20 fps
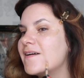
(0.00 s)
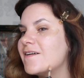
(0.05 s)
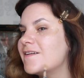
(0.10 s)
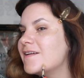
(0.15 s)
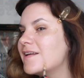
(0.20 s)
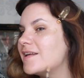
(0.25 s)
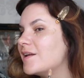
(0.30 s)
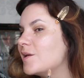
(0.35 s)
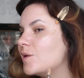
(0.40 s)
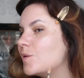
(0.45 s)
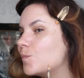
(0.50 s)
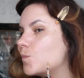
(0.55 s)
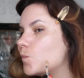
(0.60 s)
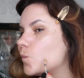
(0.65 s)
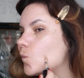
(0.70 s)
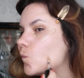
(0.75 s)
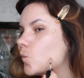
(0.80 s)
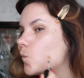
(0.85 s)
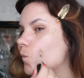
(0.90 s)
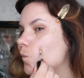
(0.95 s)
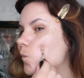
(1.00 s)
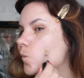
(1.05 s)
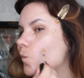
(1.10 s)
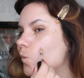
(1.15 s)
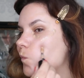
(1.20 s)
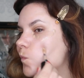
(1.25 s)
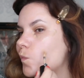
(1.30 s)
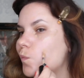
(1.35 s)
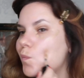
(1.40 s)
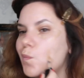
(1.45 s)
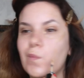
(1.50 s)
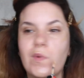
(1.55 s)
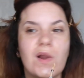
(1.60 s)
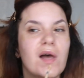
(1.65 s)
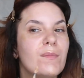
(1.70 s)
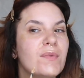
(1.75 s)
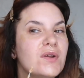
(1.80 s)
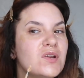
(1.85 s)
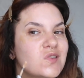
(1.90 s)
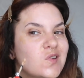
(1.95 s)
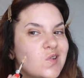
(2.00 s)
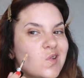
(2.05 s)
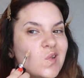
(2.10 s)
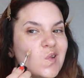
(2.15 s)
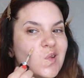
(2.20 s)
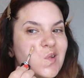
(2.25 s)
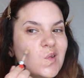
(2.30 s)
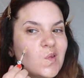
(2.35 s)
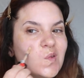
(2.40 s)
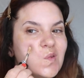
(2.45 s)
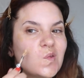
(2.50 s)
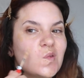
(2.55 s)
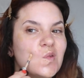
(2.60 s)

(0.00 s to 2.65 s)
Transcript: on any blemishes,